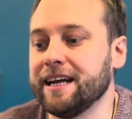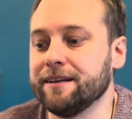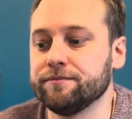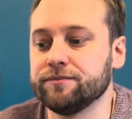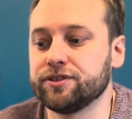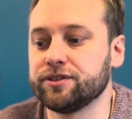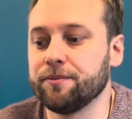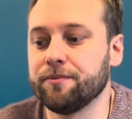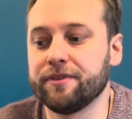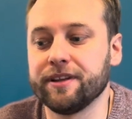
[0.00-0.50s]

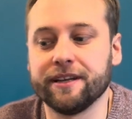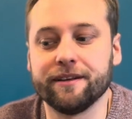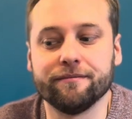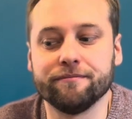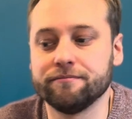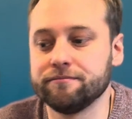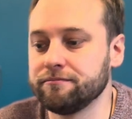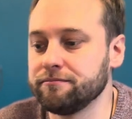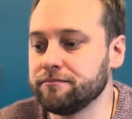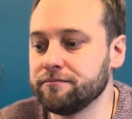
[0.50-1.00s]

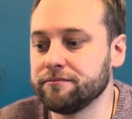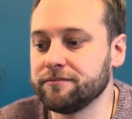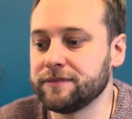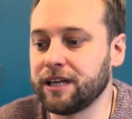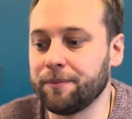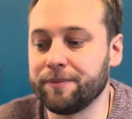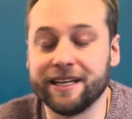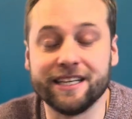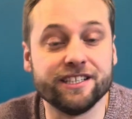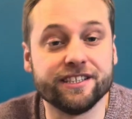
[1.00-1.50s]
something,
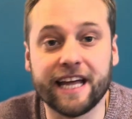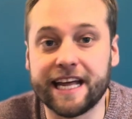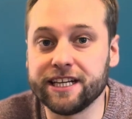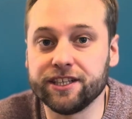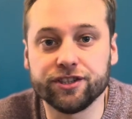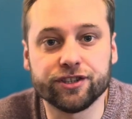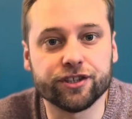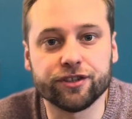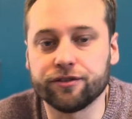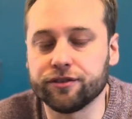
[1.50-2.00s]
I'll be in
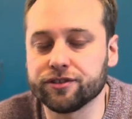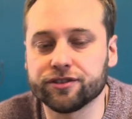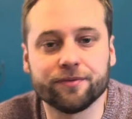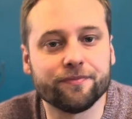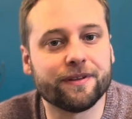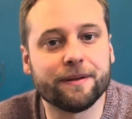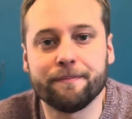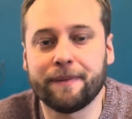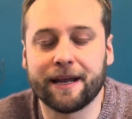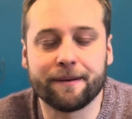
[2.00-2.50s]
danger or
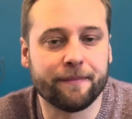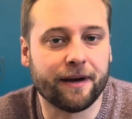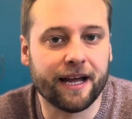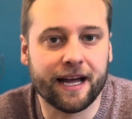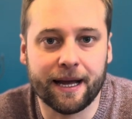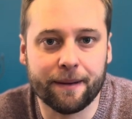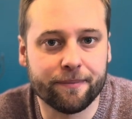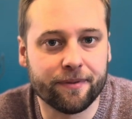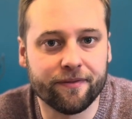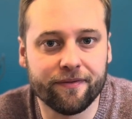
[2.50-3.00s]
something bad might
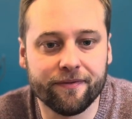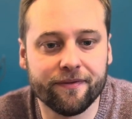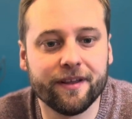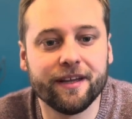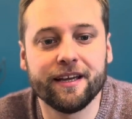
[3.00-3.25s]
happen.